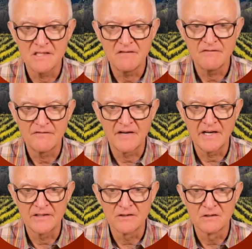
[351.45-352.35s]

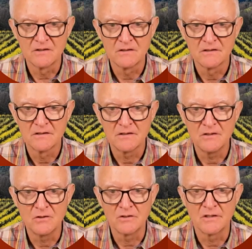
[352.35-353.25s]
final
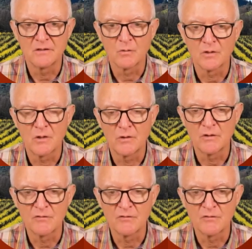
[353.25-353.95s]
unit that we're going for.